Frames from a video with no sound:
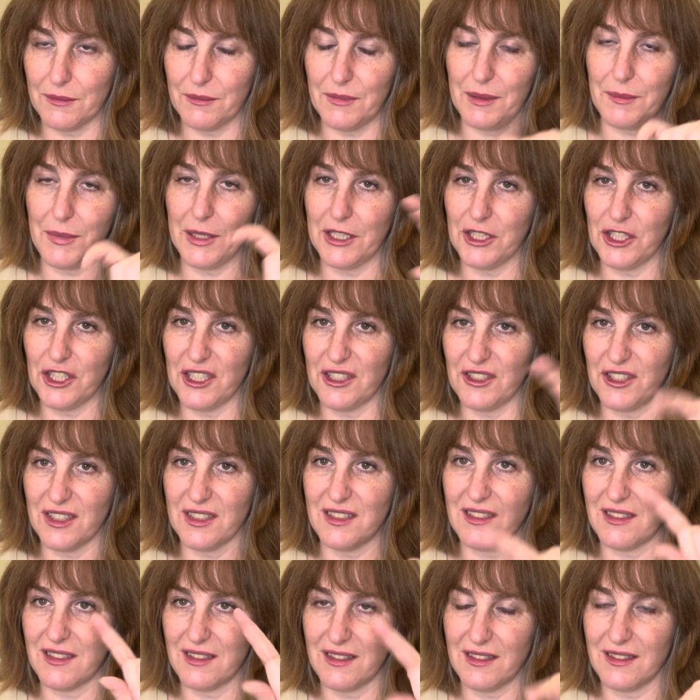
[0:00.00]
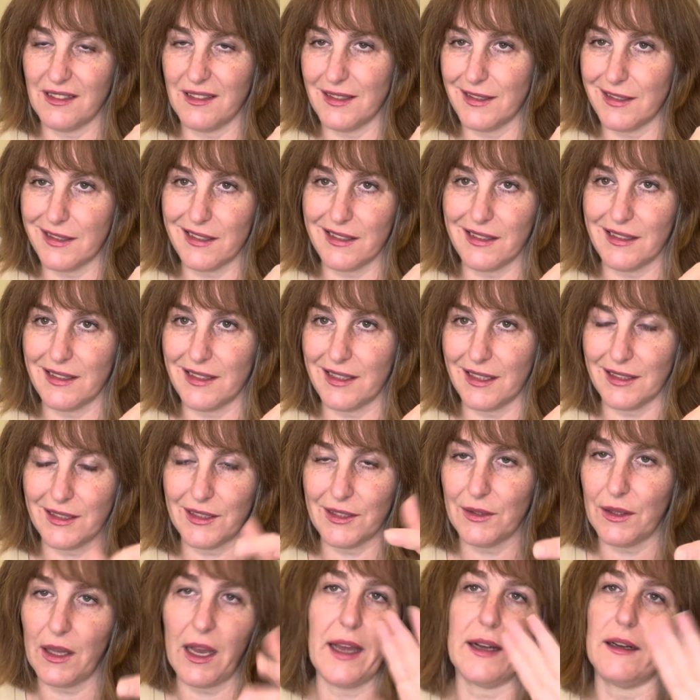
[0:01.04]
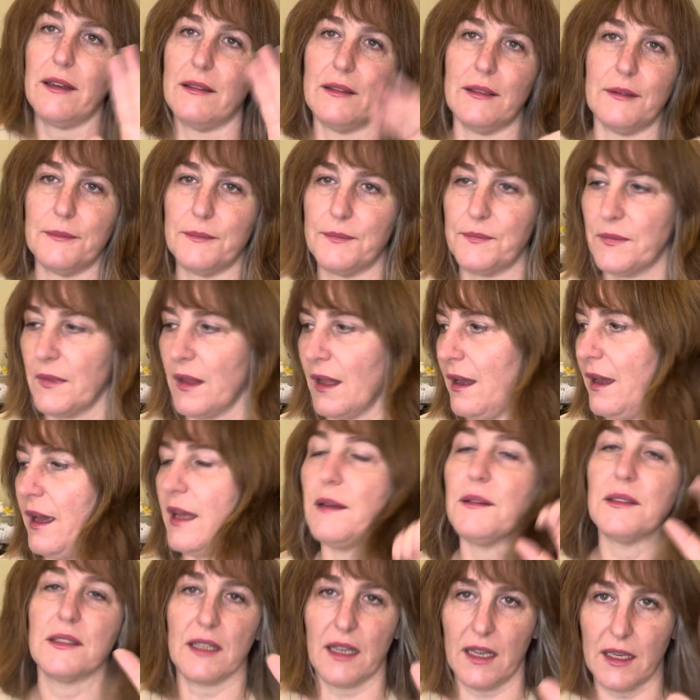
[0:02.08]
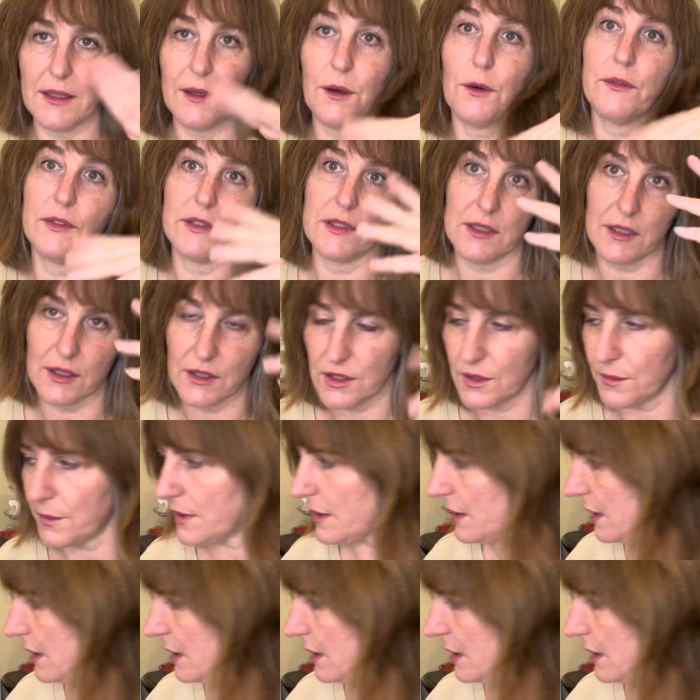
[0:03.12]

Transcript: Maybe I should have just done two, I don't know. Anyways, I overstitched the one